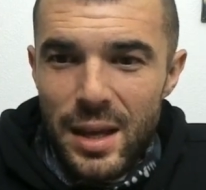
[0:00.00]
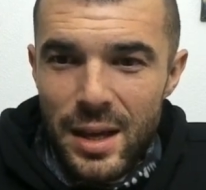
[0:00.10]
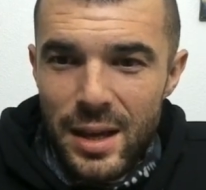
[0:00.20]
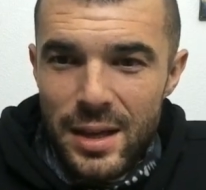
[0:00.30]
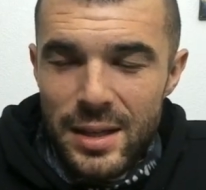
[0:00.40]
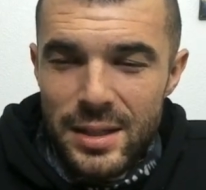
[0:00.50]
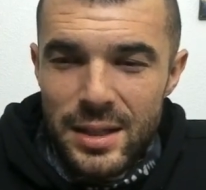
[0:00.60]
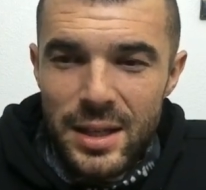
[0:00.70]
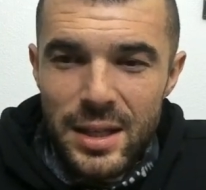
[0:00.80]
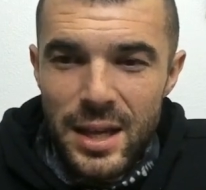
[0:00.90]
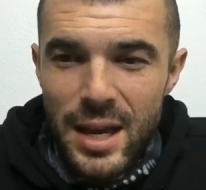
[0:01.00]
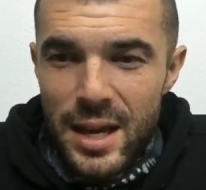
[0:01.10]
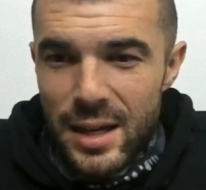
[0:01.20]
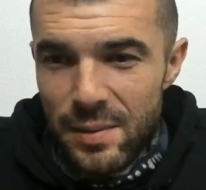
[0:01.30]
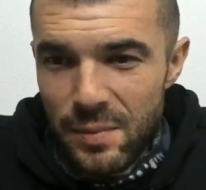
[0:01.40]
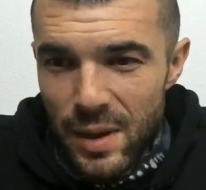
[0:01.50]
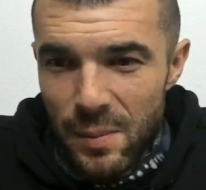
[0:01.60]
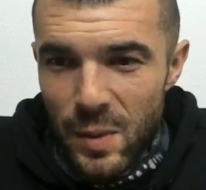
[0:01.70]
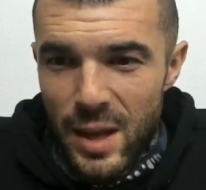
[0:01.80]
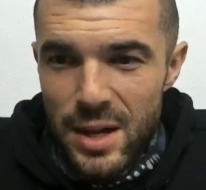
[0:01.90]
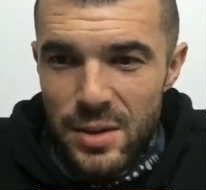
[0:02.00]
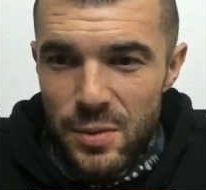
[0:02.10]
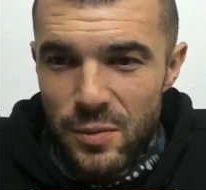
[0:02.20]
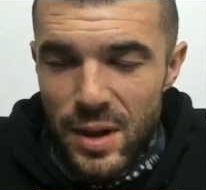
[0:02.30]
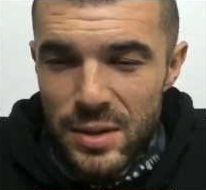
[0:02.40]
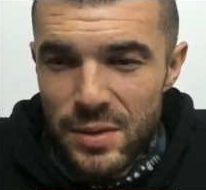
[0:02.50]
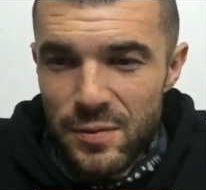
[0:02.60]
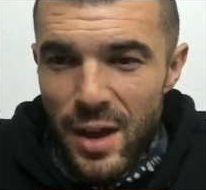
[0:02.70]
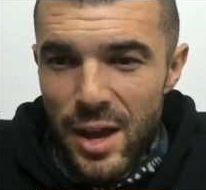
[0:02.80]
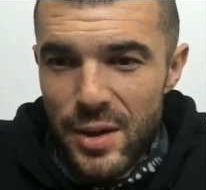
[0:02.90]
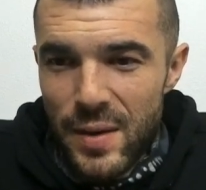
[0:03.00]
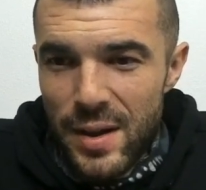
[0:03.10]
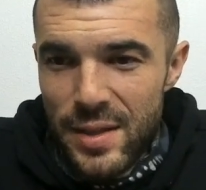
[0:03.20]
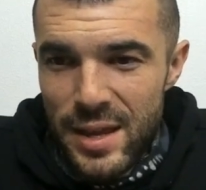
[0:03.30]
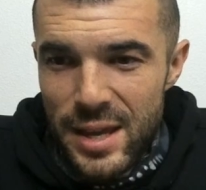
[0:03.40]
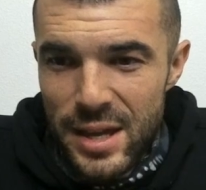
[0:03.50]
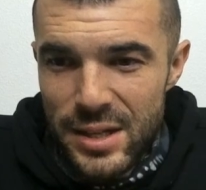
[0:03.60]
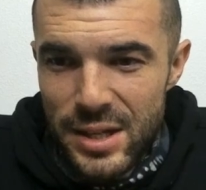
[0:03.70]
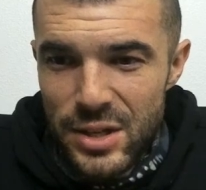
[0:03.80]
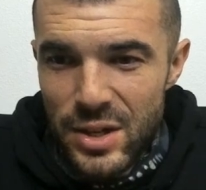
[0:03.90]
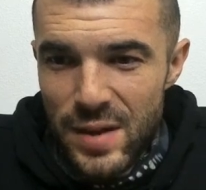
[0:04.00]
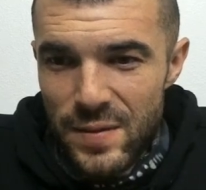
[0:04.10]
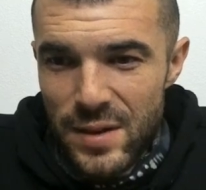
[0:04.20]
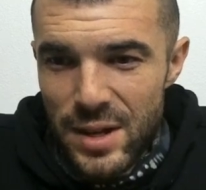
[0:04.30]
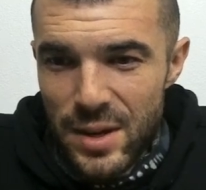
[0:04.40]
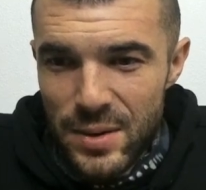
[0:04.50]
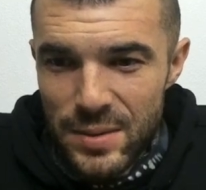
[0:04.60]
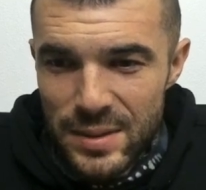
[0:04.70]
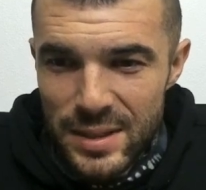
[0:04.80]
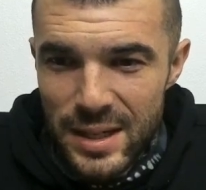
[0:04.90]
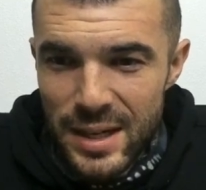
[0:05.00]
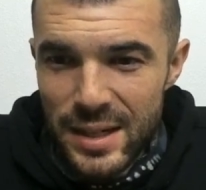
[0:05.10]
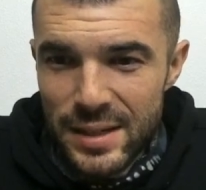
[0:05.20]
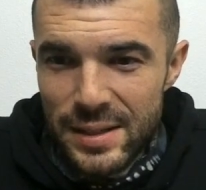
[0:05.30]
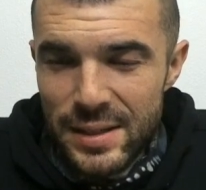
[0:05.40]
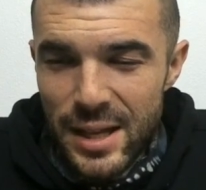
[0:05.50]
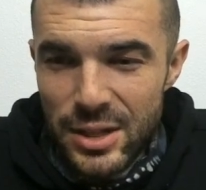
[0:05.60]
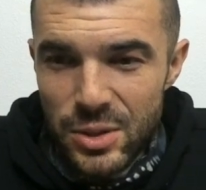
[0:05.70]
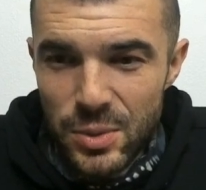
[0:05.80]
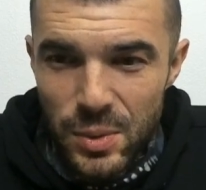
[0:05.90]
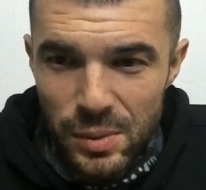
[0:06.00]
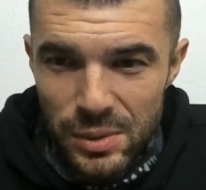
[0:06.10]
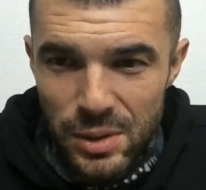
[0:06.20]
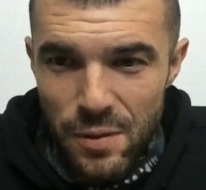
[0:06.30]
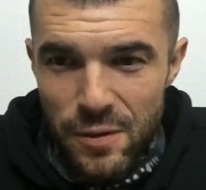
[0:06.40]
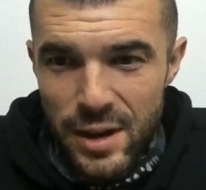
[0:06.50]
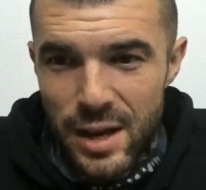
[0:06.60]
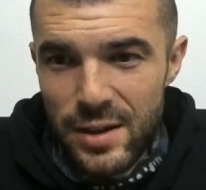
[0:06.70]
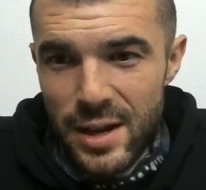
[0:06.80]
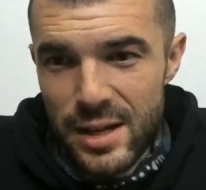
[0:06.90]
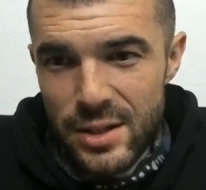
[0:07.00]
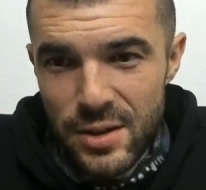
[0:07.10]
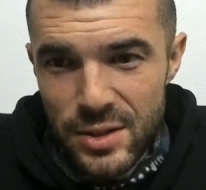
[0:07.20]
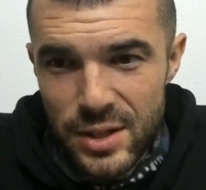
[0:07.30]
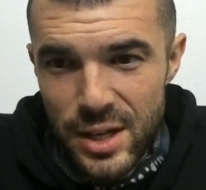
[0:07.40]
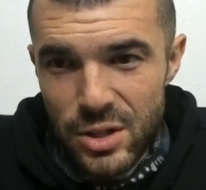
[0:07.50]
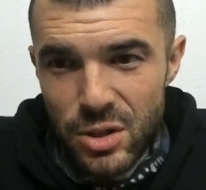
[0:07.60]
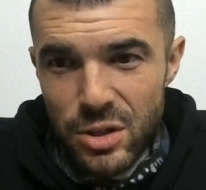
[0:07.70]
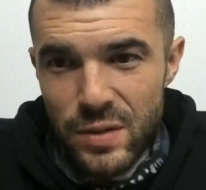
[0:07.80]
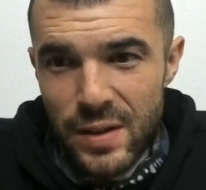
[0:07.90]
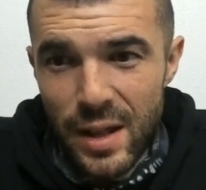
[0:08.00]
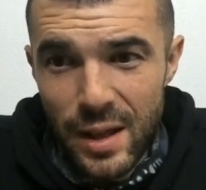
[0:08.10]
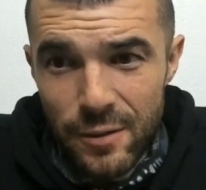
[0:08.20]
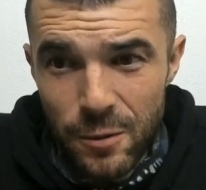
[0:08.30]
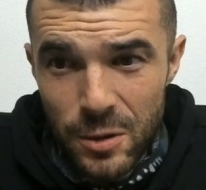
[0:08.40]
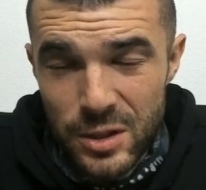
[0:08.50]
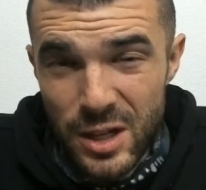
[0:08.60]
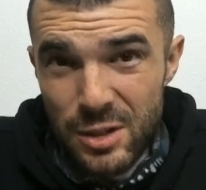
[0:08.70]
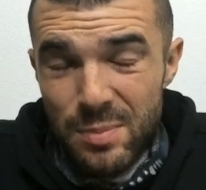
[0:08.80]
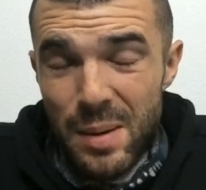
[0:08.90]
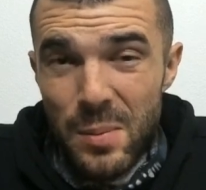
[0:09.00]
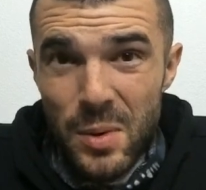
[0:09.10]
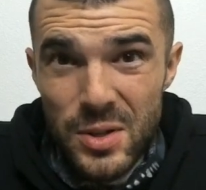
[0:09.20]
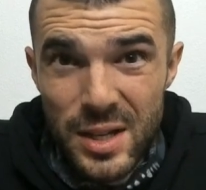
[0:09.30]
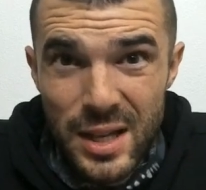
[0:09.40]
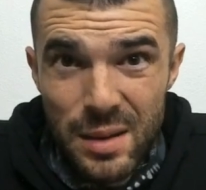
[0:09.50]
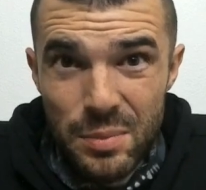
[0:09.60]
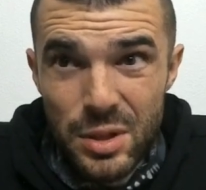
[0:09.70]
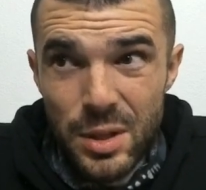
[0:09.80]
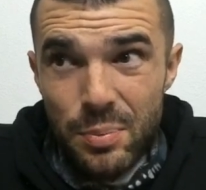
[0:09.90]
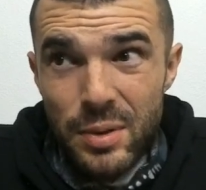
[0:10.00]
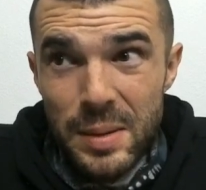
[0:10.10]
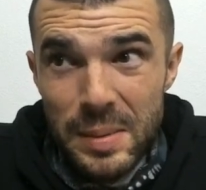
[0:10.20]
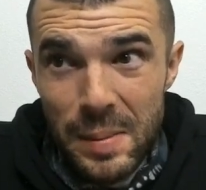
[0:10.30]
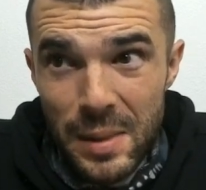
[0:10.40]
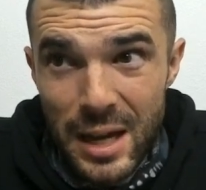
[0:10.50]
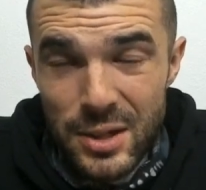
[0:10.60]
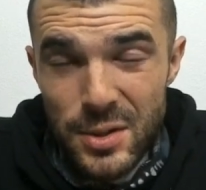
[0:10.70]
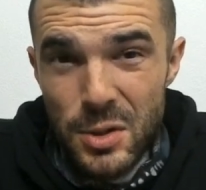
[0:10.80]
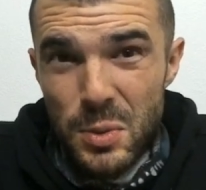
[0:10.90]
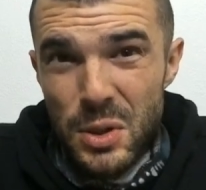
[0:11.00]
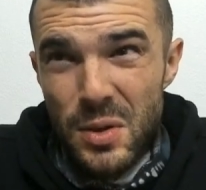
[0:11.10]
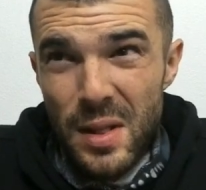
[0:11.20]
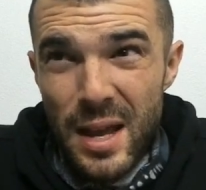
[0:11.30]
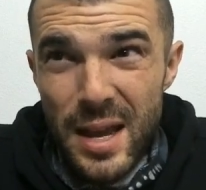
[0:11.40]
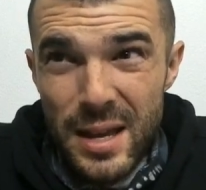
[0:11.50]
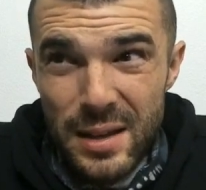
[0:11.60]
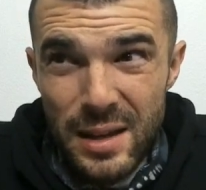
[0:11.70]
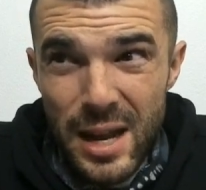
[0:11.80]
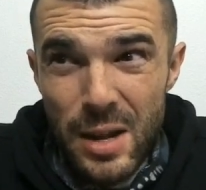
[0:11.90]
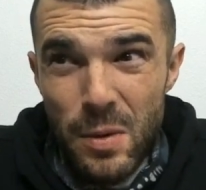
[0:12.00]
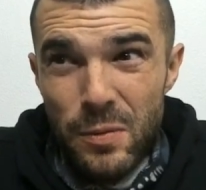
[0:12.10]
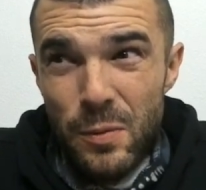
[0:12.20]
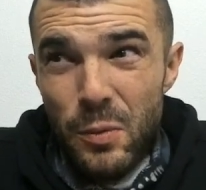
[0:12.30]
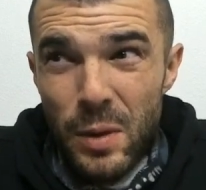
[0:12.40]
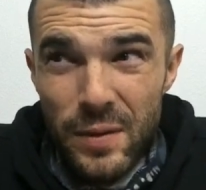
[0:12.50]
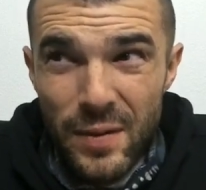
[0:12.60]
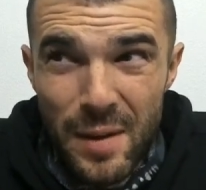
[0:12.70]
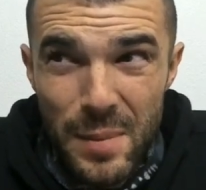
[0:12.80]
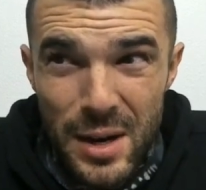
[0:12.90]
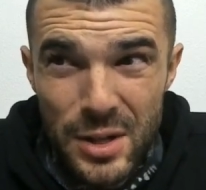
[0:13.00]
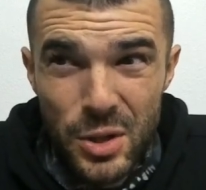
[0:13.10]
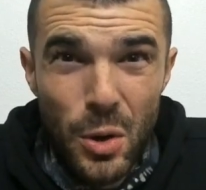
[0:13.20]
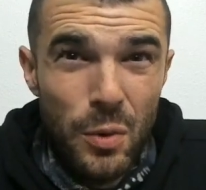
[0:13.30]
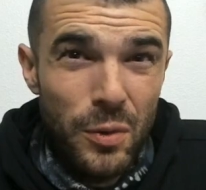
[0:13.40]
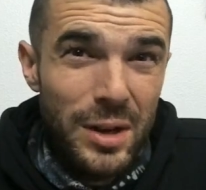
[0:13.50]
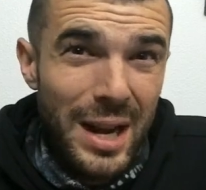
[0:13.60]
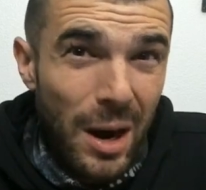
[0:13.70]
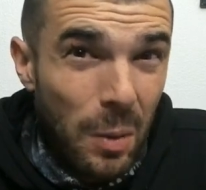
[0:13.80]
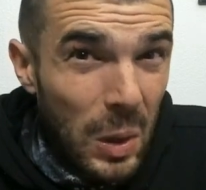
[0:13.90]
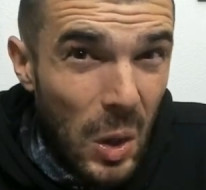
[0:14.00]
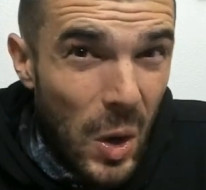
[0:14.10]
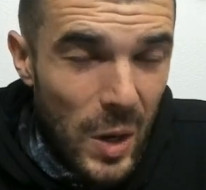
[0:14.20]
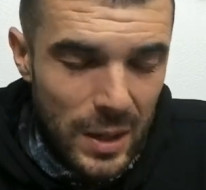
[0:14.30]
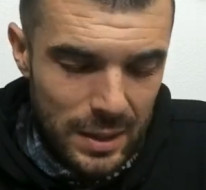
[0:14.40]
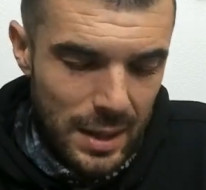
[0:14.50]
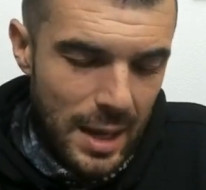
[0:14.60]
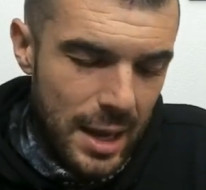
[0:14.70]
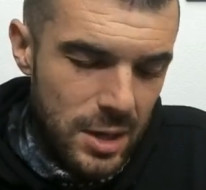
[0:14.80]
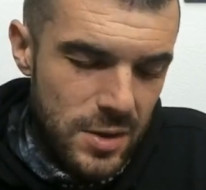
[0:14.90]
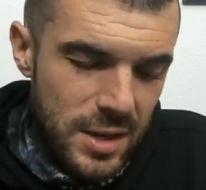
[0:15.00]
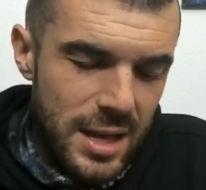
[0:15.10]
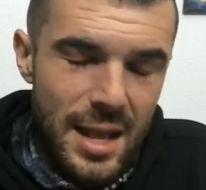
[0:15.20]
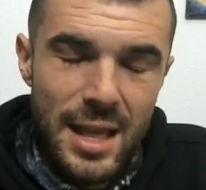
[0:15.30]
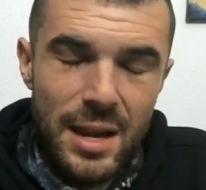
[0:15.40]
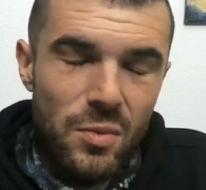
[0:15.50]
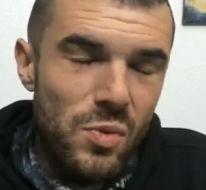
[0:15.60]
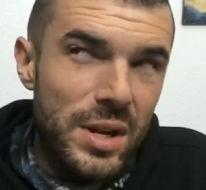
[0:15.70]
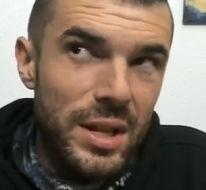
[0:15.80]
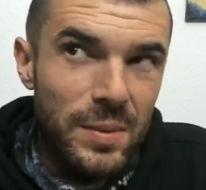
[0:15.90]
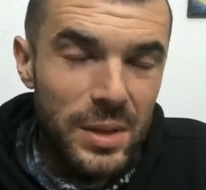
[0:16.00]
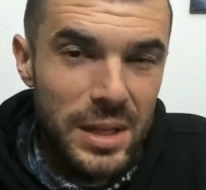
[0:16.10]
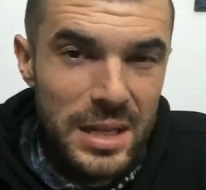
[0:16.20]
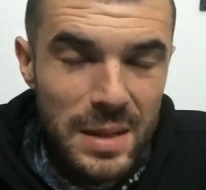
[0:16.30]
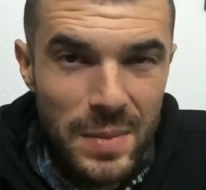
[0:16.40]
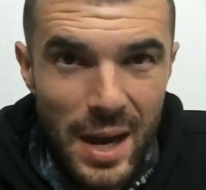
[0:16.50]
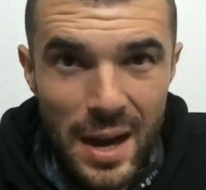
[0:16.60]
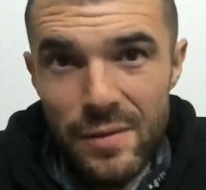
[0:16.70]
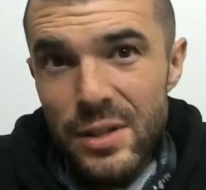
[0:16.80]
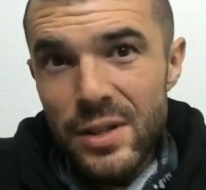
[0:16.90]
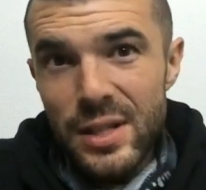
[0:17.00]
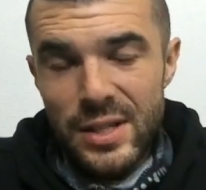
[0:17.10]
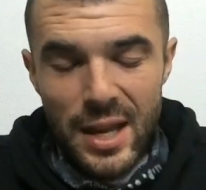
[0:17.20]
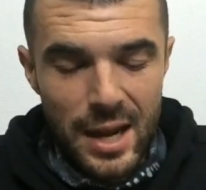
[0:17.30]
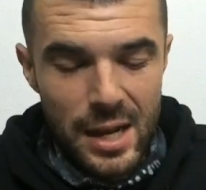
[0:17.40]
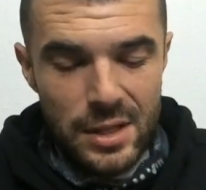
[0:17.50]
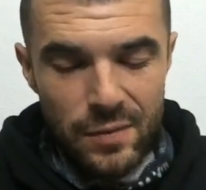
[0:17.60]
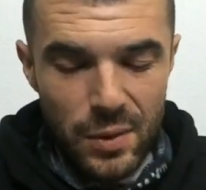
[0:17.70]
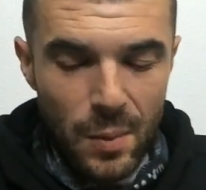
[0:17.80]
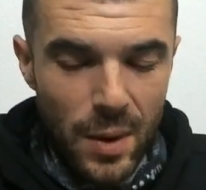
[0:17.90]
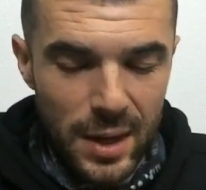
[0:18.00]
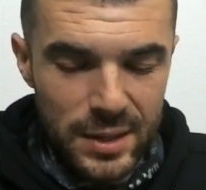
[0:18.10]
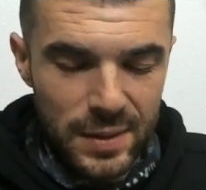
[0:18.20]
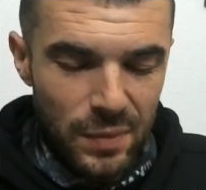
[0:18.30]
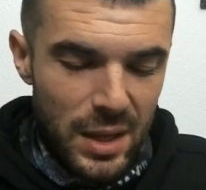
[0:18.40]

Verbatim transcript: uh, yeah, I'm, I'm glad you found some value out of the ENTJ video. Uh, that's cool. Don't forget, you guys can go to csjoseph.life forward slash members and get the premium lectures, which are like anywhere from 45 minutes to over an hour long. And you can get like really, really deep dive into the science if you want.